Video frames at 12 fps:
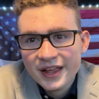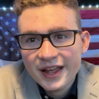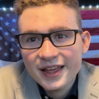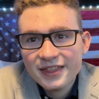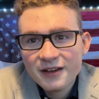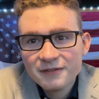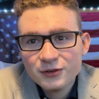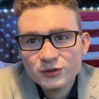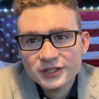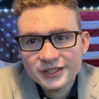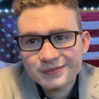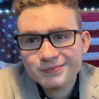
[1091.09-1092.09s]
And that phone
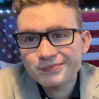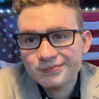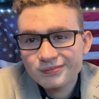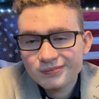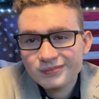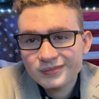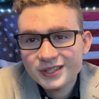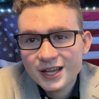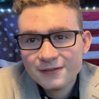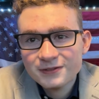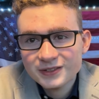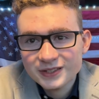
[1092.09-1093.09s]
is
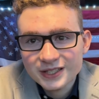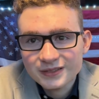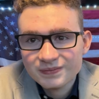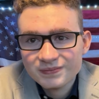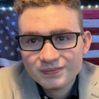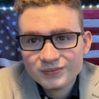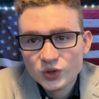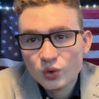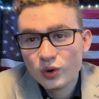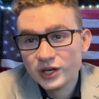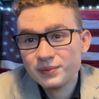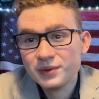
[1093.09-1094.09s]
definitely
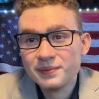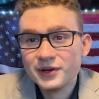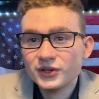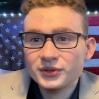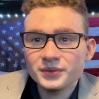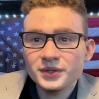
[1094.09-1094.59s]
quite a bit better.